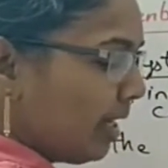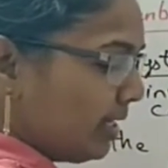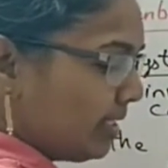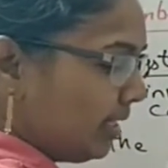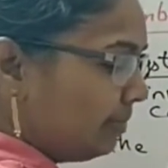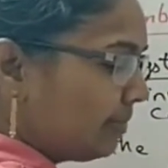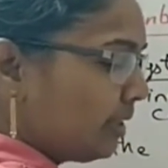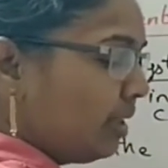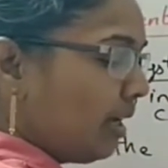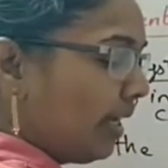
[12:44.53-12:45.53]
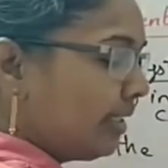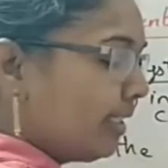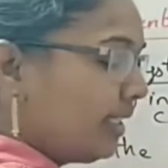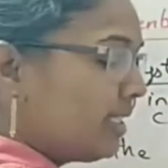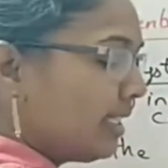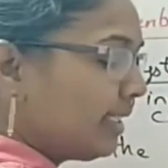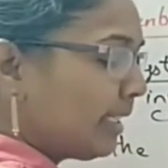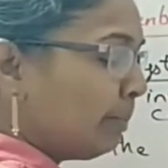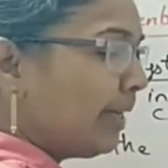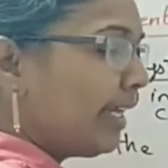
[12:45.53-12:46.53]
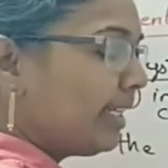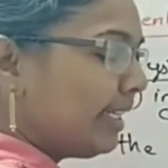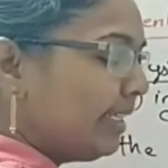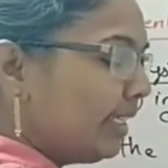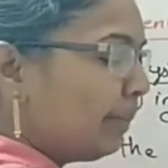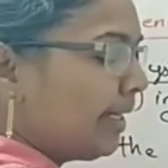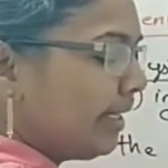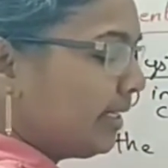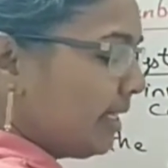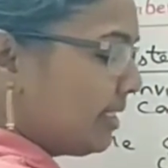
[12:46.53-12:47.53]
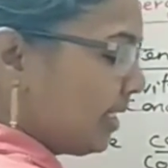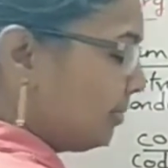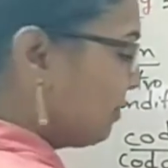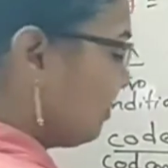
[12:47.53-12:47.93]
enzyme, and it is a template independent enzyme.